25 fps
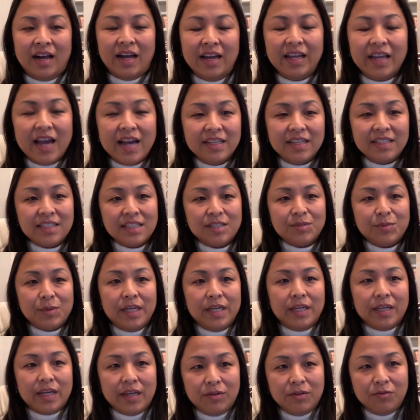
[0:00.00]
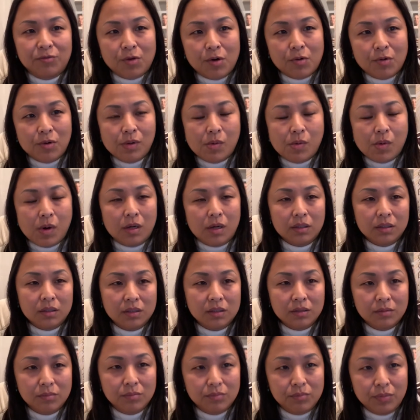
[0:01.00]
Guys, it's me again, Ruowen Huang.
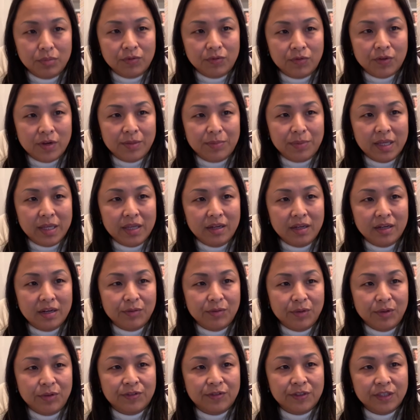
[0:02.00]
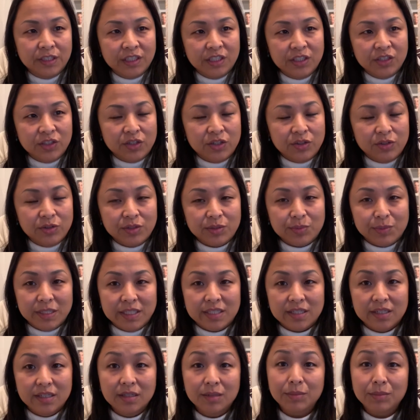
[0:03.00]
Before I begin, let me first introduce
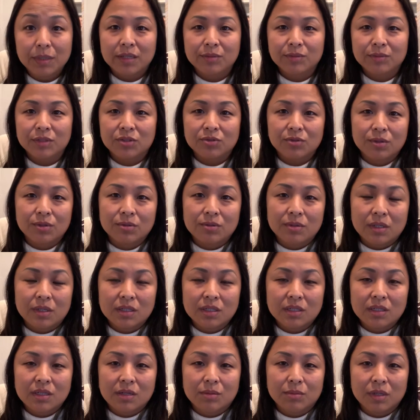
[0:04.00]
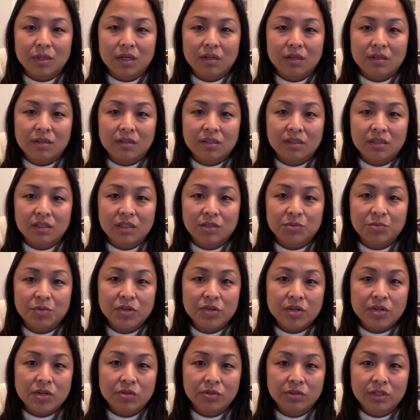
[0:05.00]
myself. My name is Ruowen Huang. I'm an author,
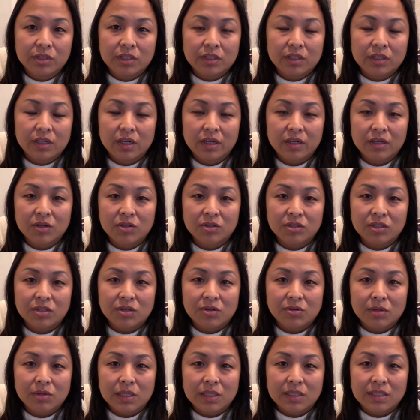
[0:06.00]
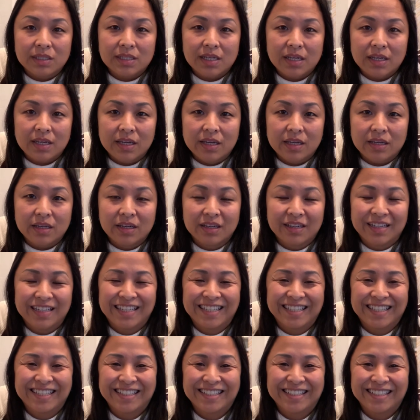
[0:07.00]
spirit coach, and also a psychic.
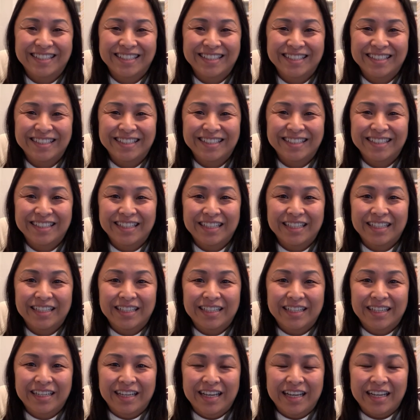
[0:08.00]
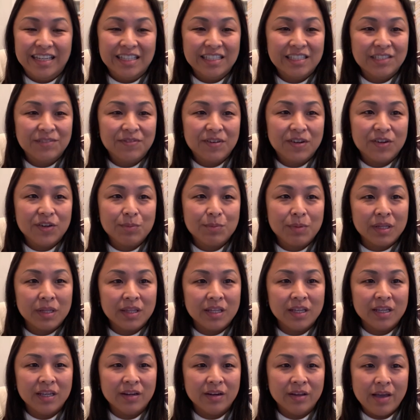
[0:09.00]
In this very
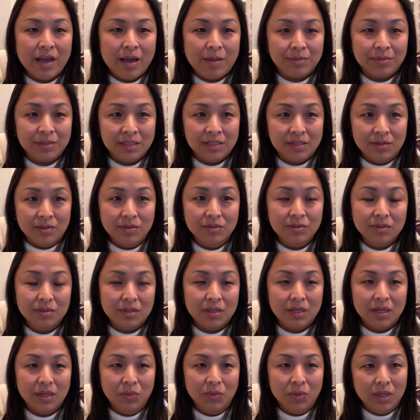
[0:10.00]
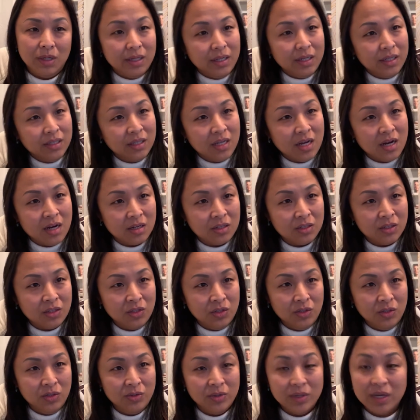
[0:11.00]
particular episode, I want to talk to
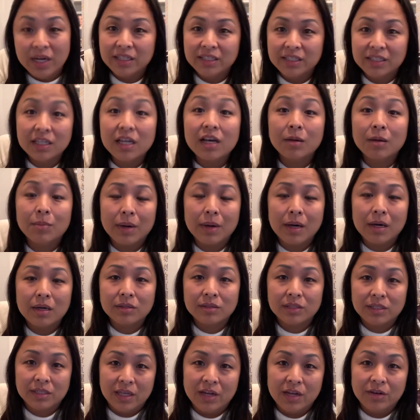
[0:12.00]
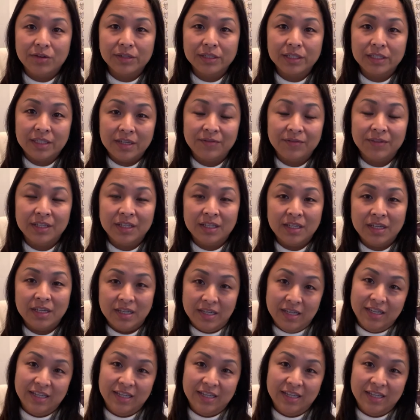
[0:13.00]
you guys about Scary 17.